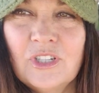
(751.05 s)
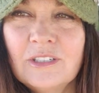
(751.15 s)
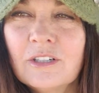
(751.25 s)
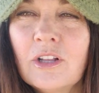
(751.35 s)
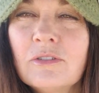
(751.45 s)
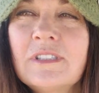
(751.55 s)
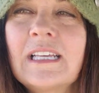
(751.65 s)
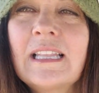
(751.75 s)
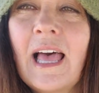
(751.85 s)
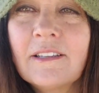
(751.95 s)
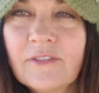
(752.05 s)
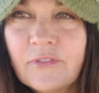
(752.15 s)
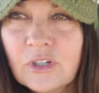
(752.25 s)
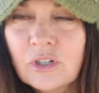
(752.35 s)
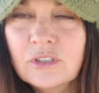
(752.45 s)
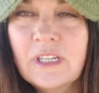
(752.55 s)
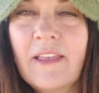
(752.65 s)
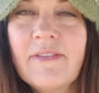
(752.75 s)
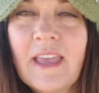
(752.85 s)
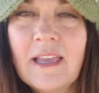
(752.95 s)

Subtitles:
She had to close the glass first and